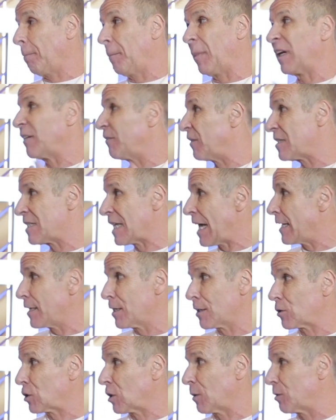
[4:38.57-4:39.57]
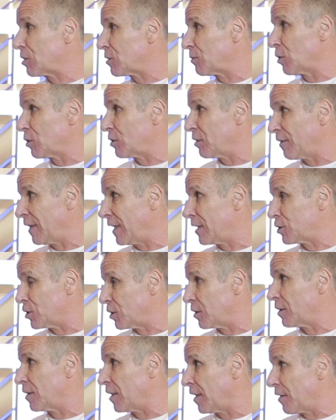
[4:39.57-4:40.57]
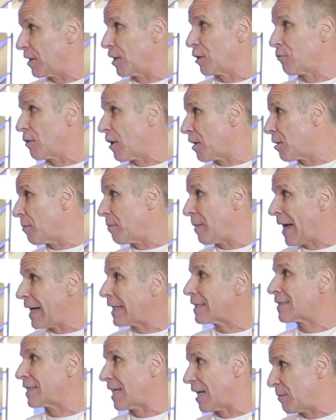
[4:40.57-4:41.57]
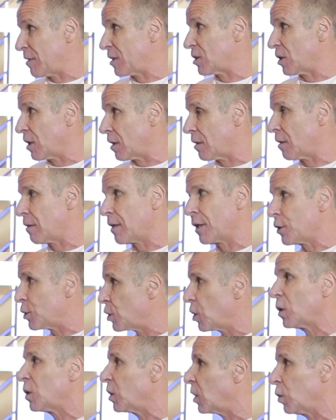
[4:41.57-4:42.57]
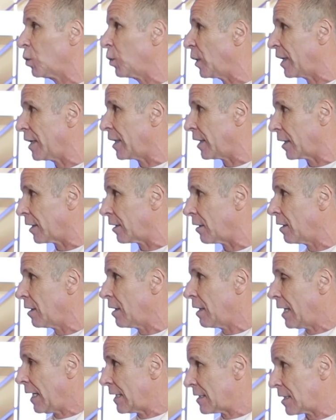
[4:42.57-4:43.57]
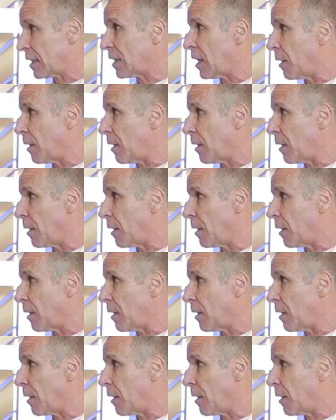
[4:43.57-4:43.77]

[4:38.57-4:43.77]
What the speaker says: but if it's adding so much motivation that they'd rather backstab each other, then you're not winning as the